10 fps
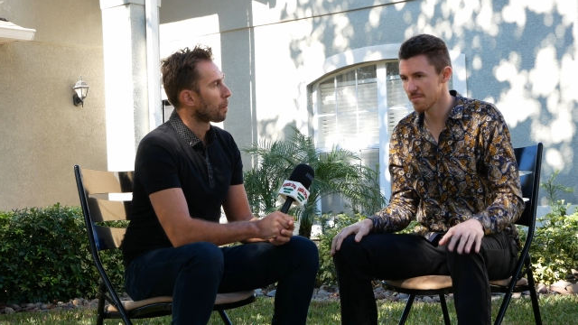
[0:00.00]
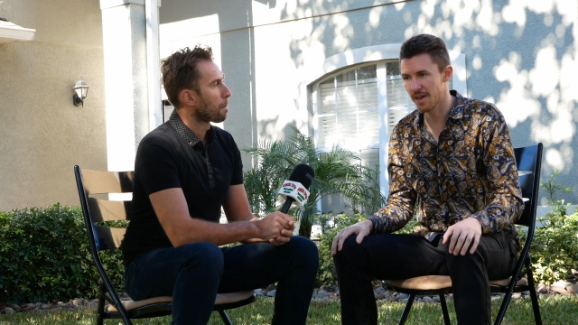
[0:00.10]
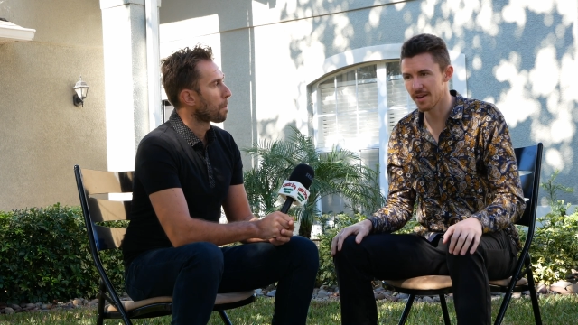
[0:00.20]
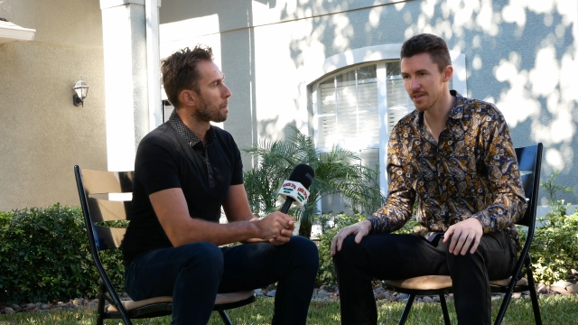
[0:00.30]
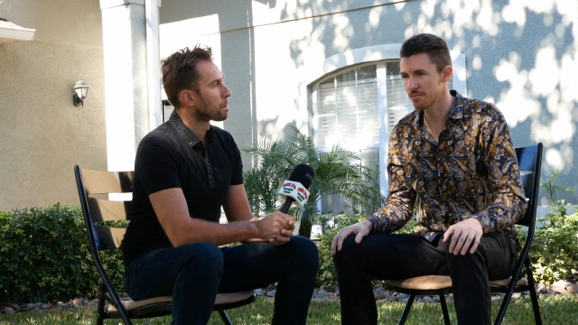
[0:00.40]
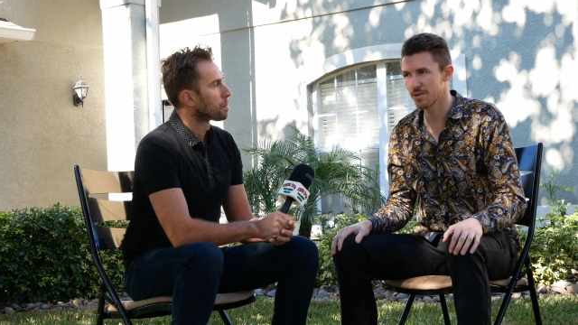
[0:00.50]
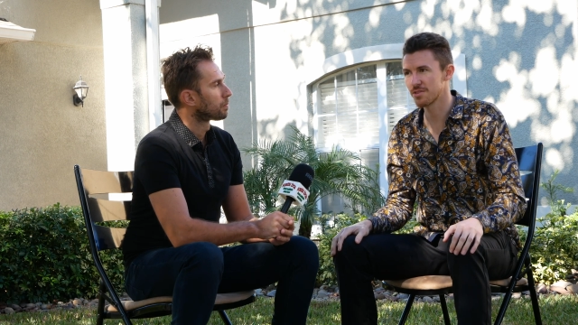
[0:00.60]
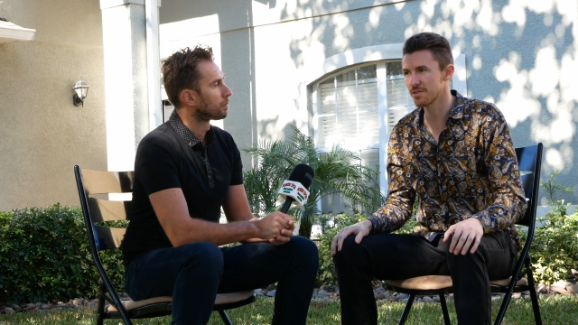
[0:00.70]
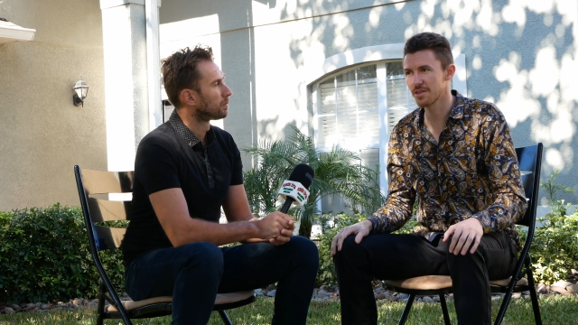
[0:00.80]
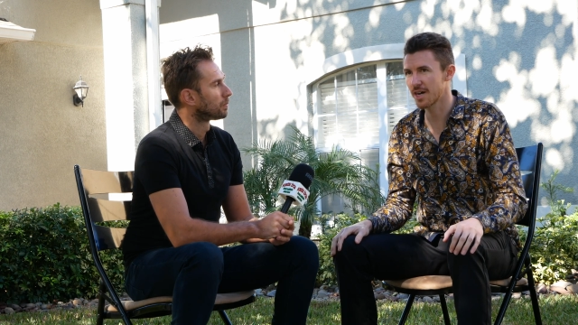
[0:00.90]
Speaker 1: any
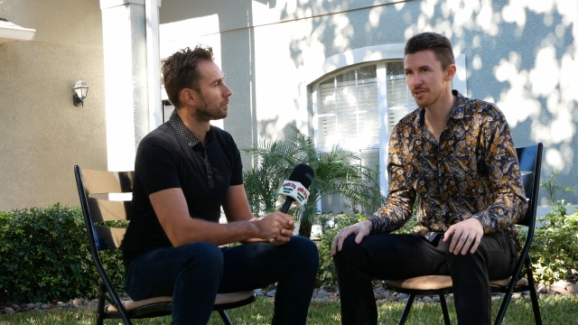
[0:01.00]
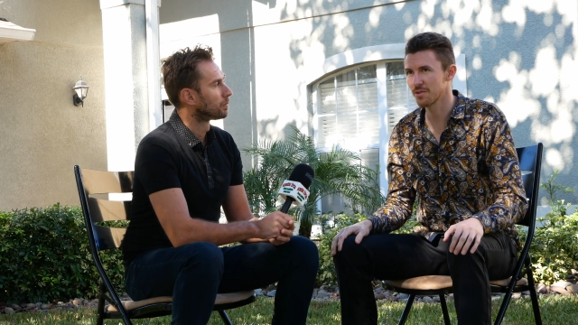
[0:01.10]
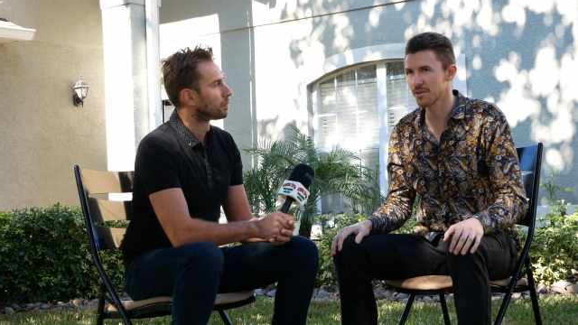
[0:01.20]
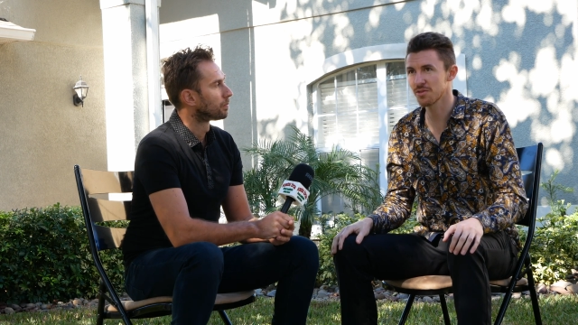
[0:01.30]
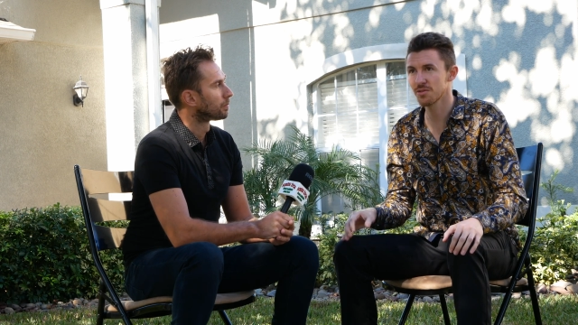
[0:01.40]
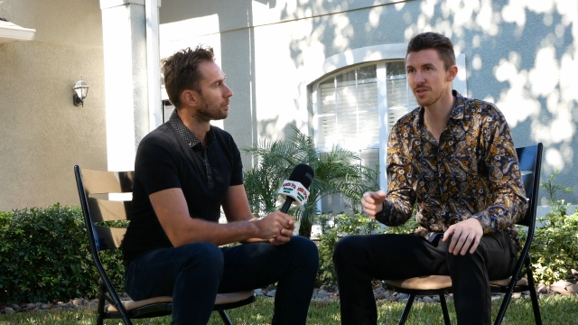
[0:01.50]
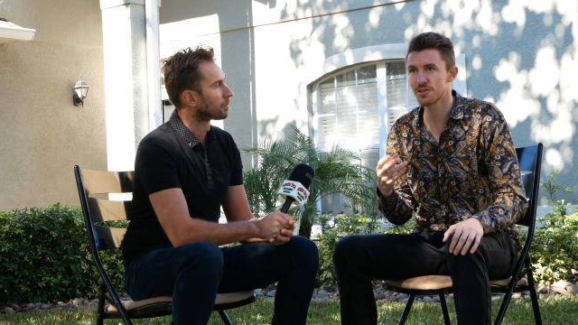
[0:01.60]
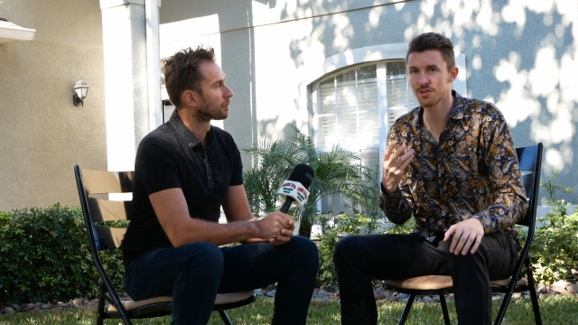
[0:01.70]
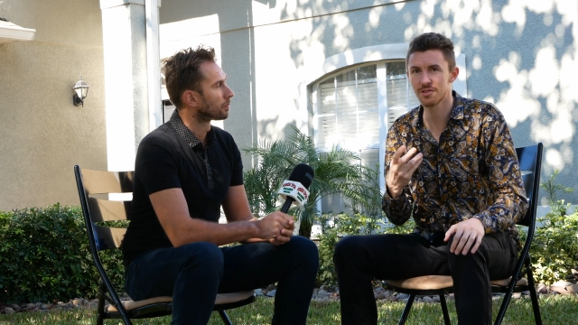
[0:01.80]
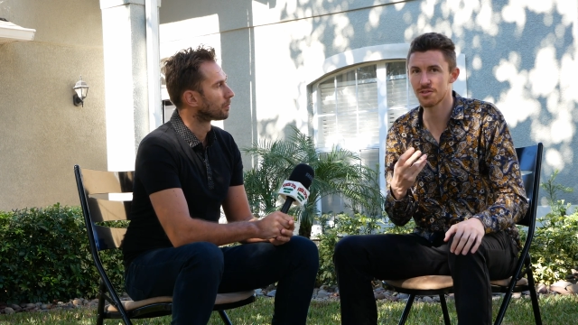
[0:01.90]
reason not to. It's only
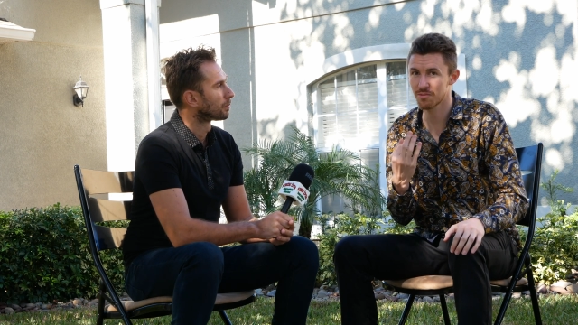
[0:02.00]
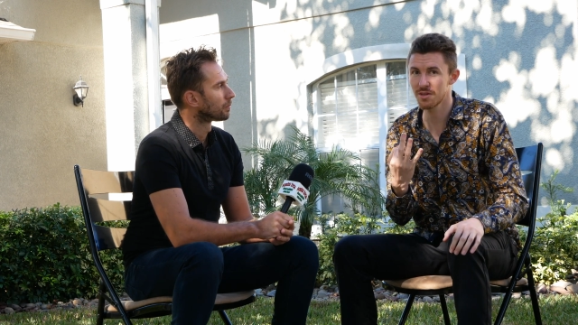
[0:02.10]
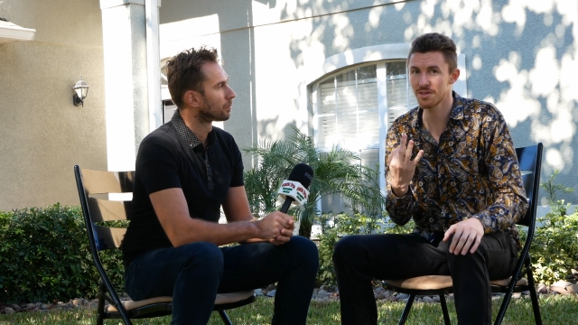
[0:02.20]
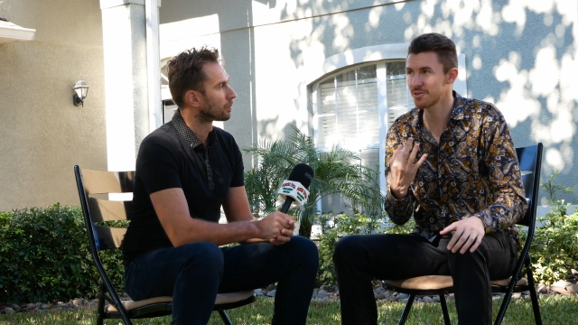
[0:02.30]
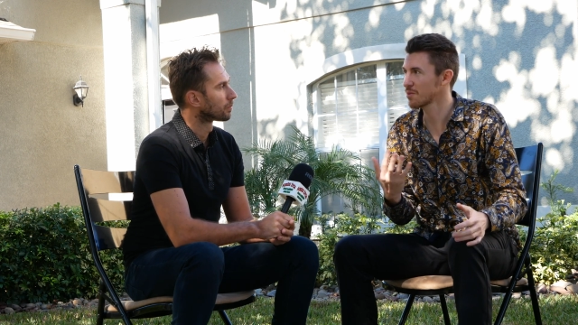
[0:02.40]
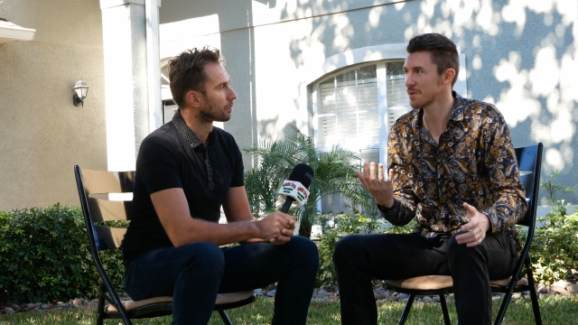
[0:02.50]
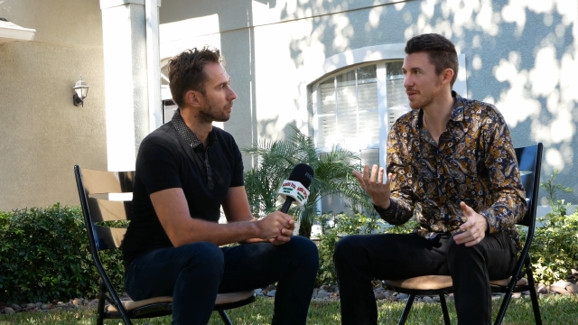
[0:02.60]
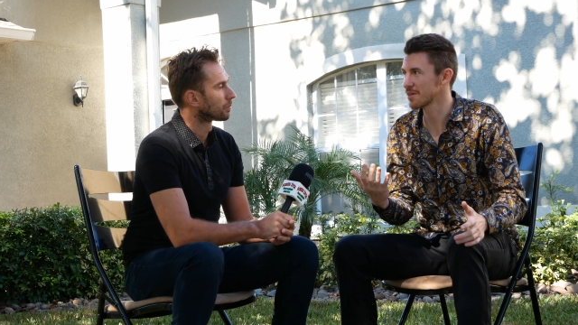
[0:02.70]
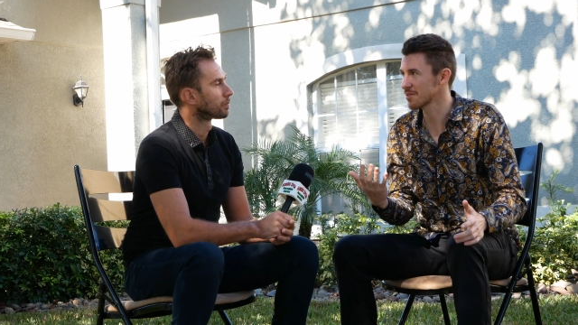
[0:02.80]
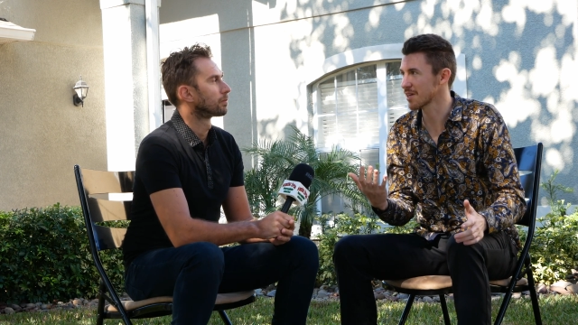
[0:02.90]
three 20
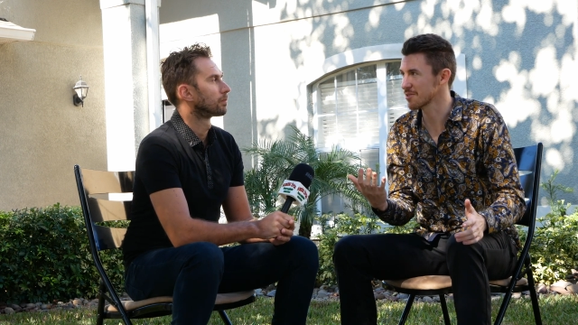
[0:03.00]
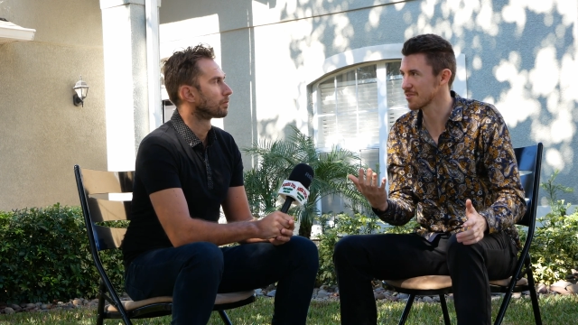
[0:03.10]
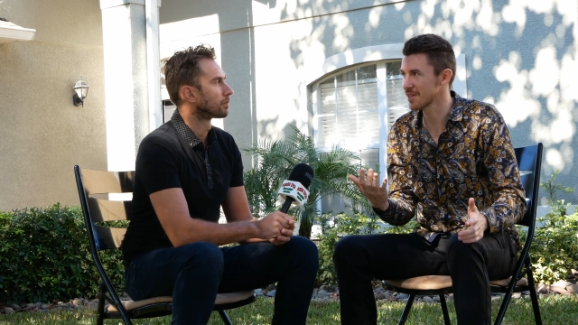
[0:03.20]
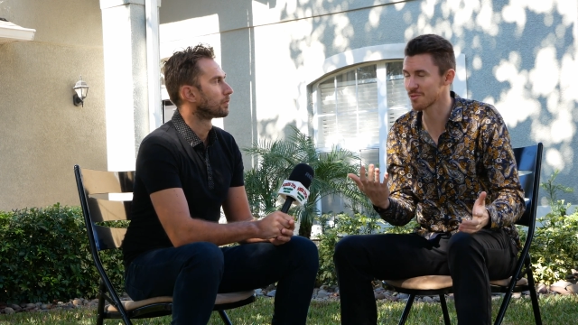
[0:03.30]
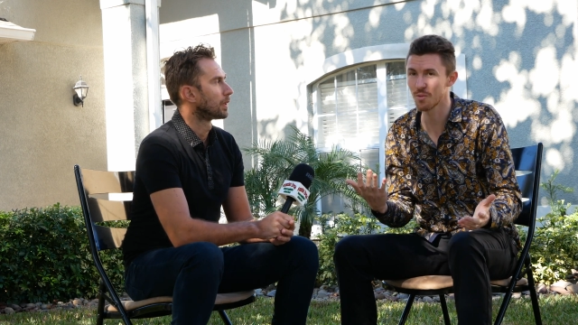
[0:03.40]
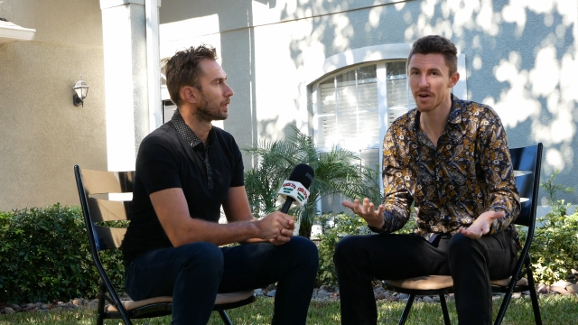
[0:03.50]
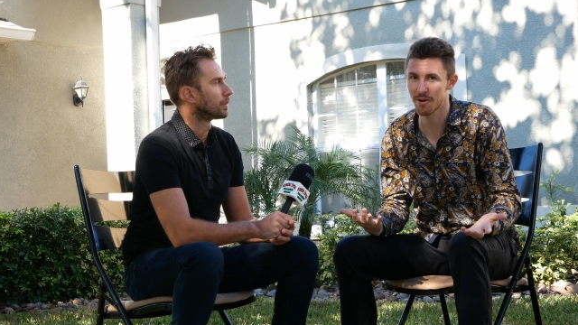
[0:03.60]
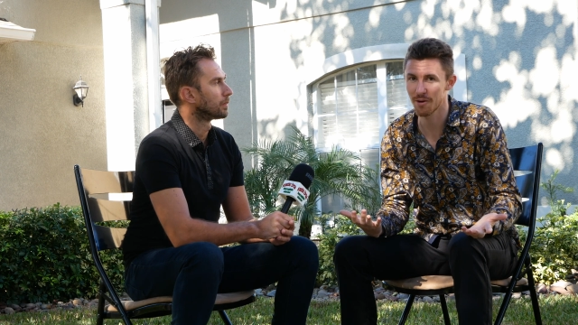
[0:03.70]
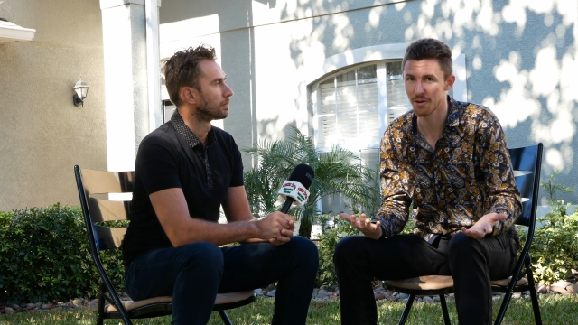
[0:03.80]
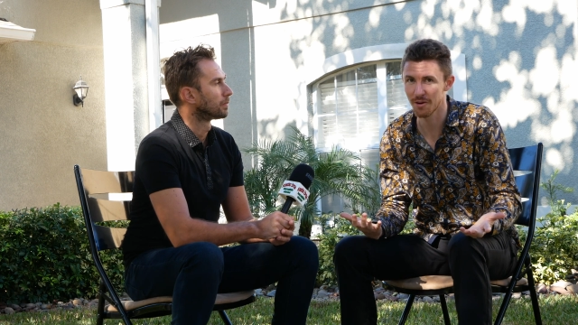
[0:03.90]
minute sections. That's one yeah.
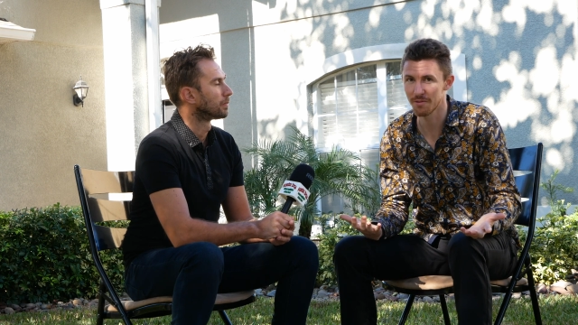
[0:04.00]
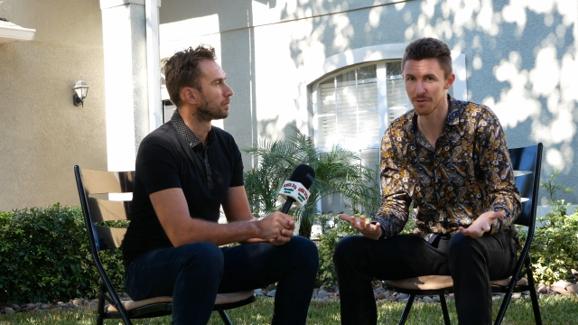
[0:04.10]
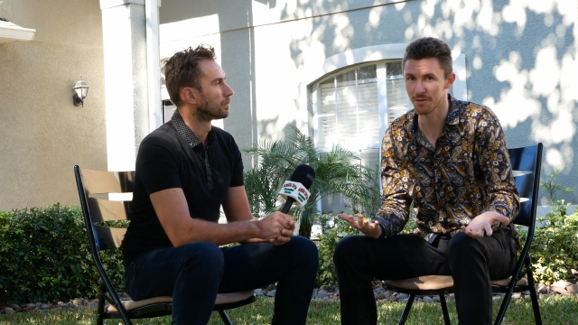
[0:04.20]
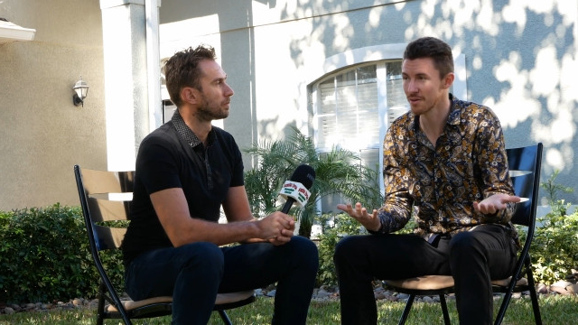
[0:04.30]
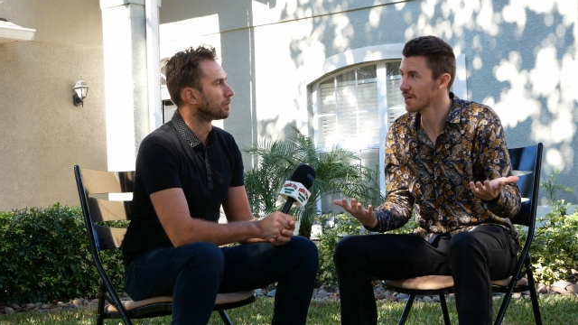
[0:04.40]
hour of your